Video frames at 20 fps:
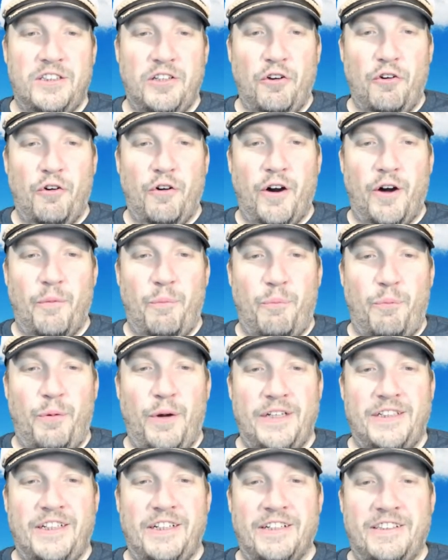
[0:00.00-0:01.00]
So
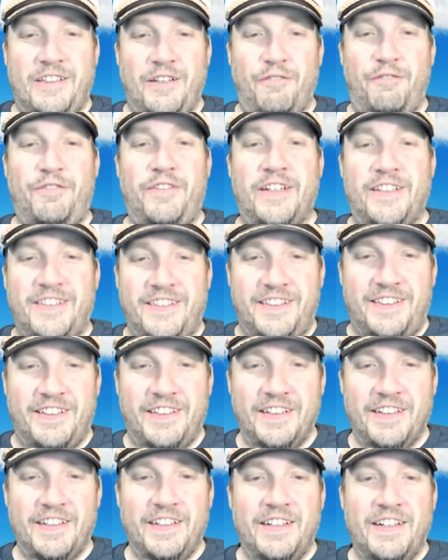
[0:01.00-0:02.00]
appreciative
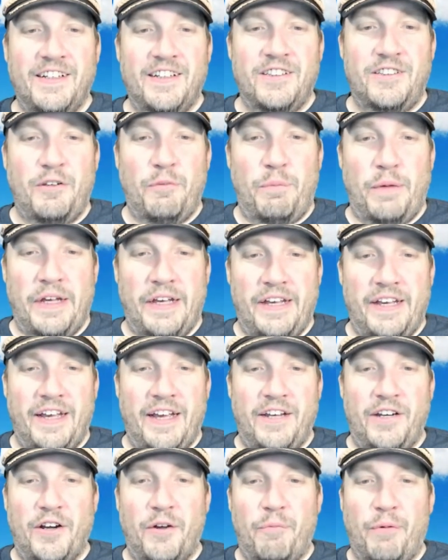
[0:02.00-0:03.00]
to be
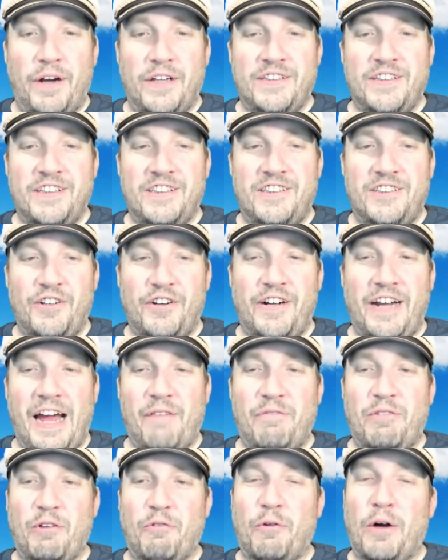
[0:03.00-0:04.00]
in your presence, Sir
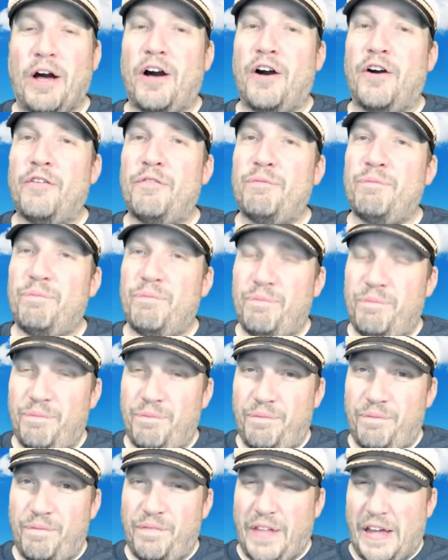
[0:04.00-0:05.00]
Captain. Well,
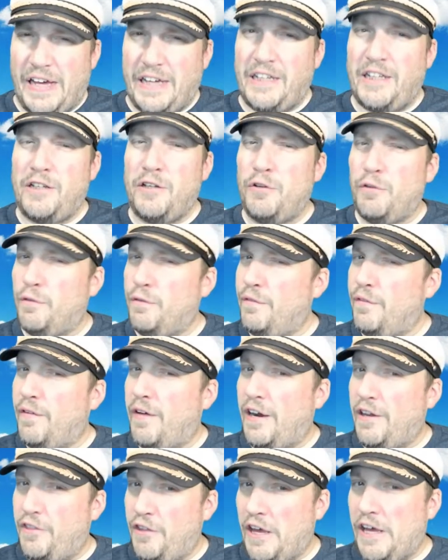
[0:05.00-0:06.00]
thank you.
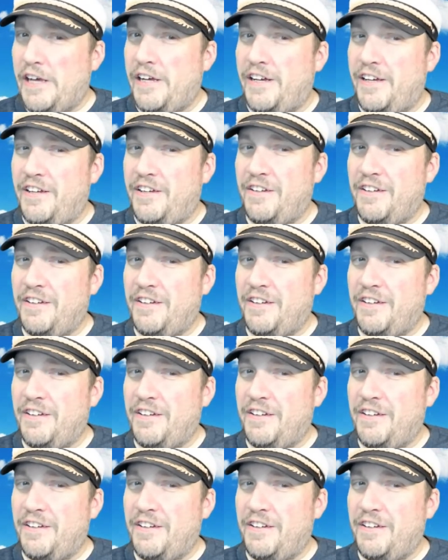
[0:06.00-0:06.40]
I think